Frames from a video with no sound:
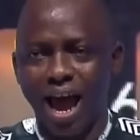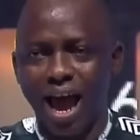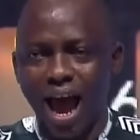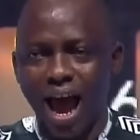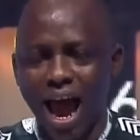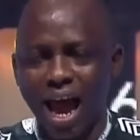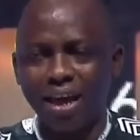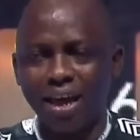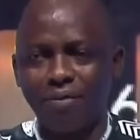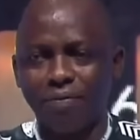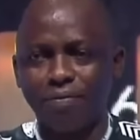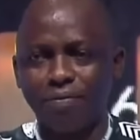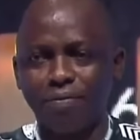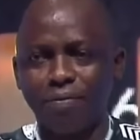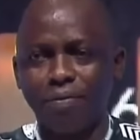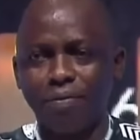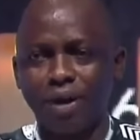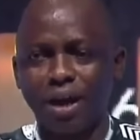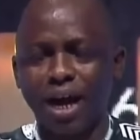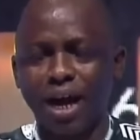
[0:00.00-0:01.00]
I
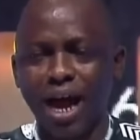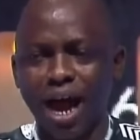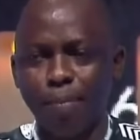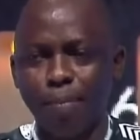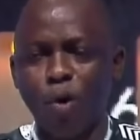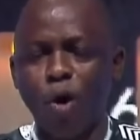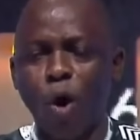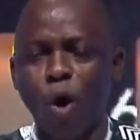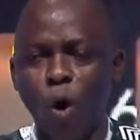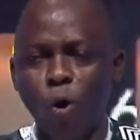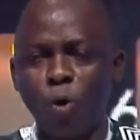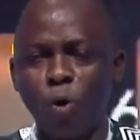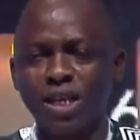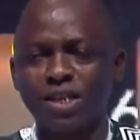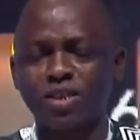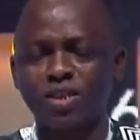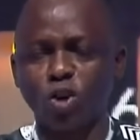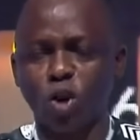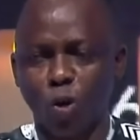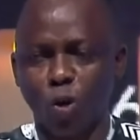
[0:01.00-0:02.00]
am always
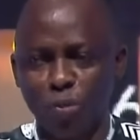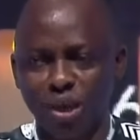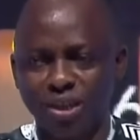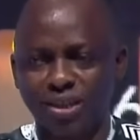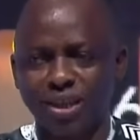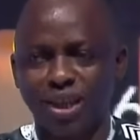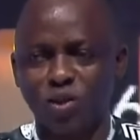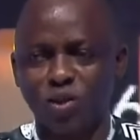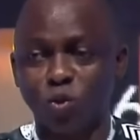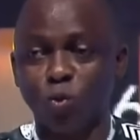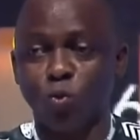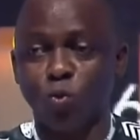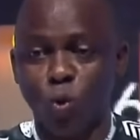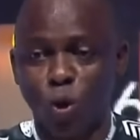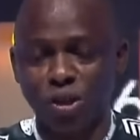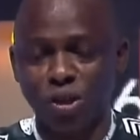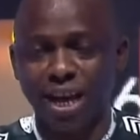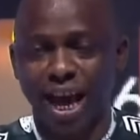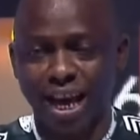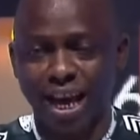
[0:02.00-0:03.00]
committed to
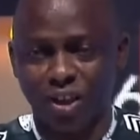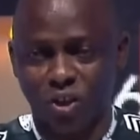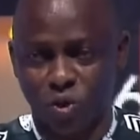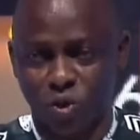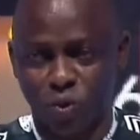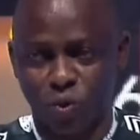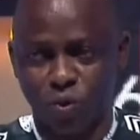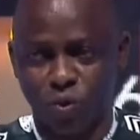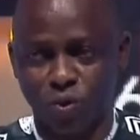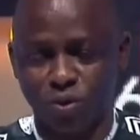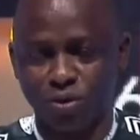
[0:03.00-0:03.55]
what I do.